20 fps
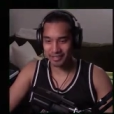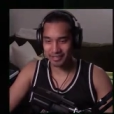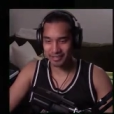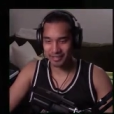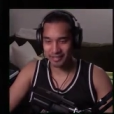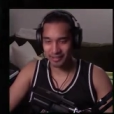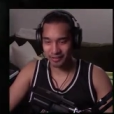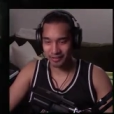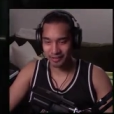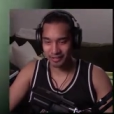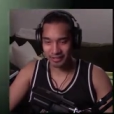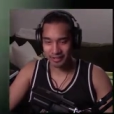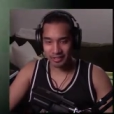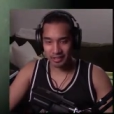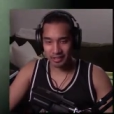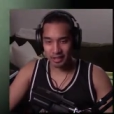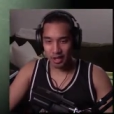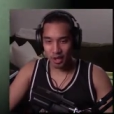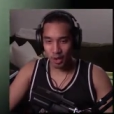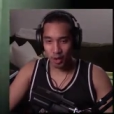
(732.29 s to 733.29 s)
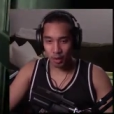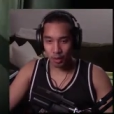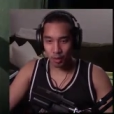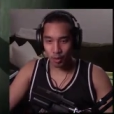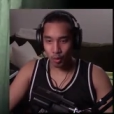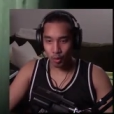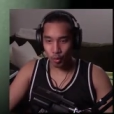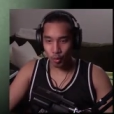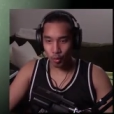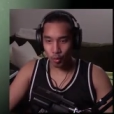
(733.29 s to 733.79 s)
so...
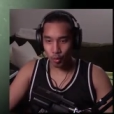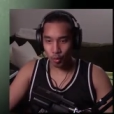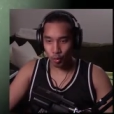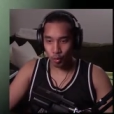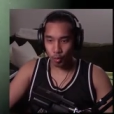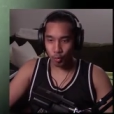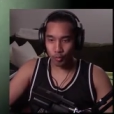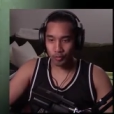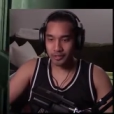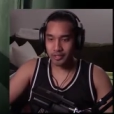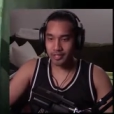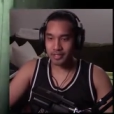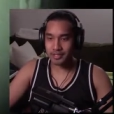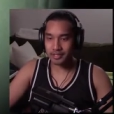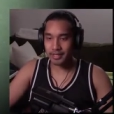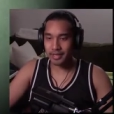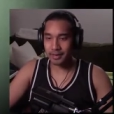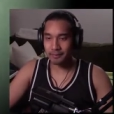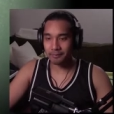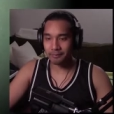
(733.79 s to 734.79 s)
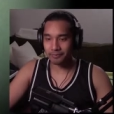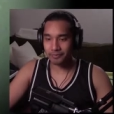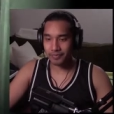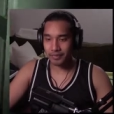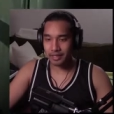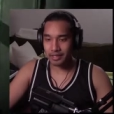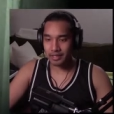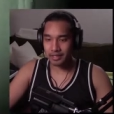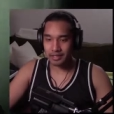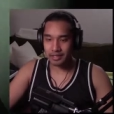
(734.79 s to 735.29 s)
Just dip.
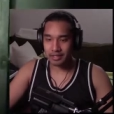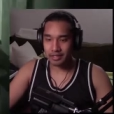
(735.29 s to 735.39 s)
Fuck.